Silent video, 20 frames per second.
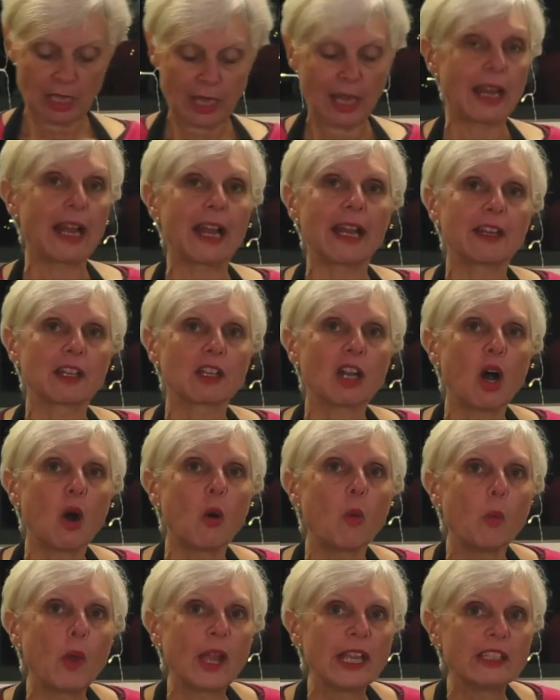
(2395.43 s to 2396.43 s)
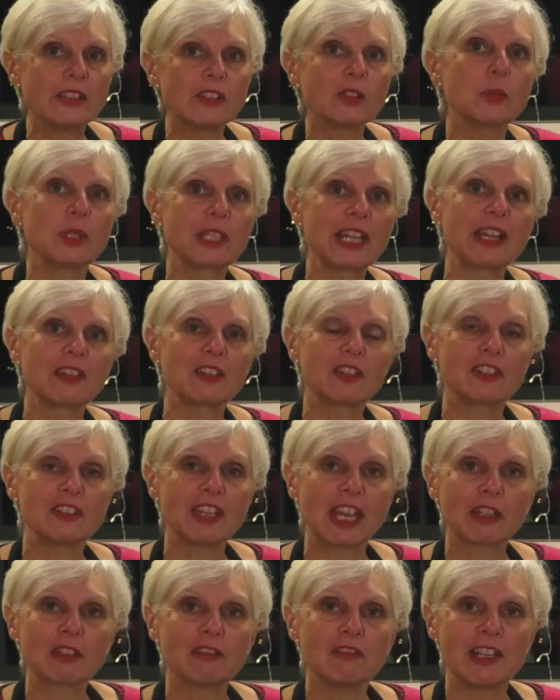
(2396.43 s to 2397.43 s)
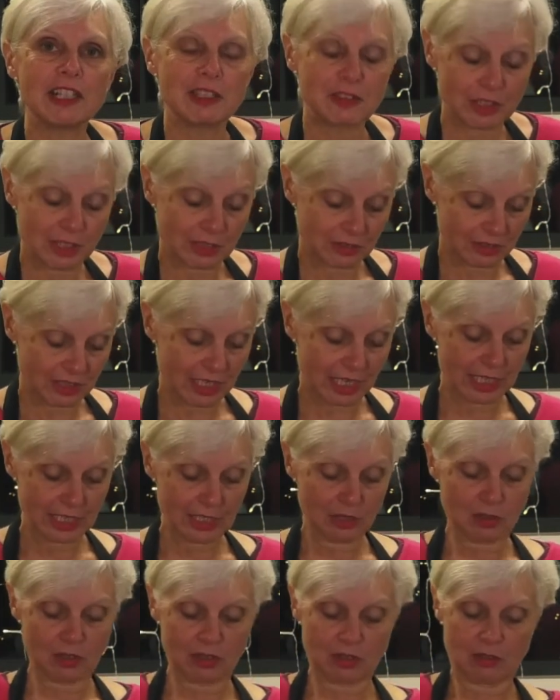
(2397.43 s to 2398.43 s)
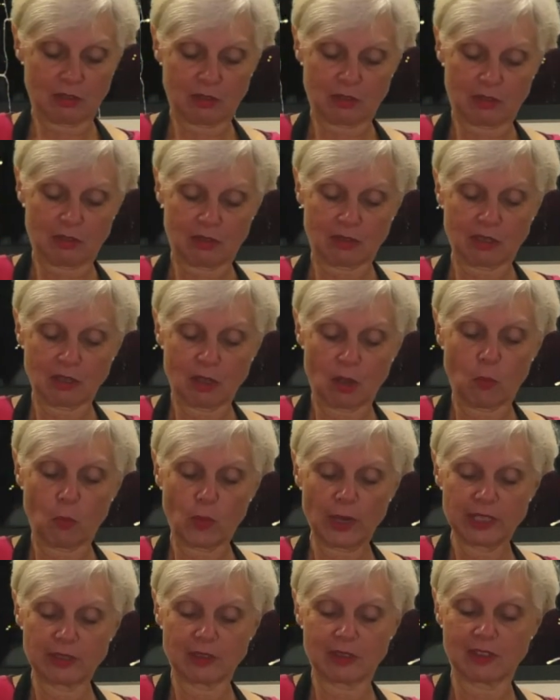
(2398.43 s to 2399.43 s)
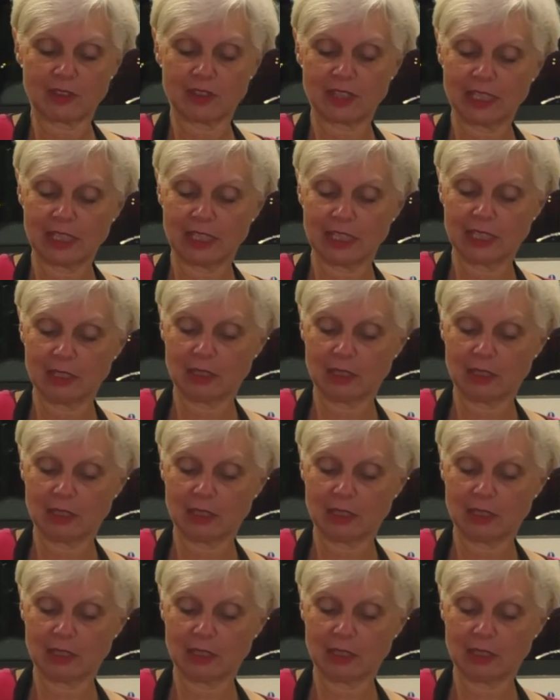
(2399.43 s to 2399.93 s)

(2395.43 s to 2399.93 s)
And I can't wait till we get to the decorating stage. I can't wait to see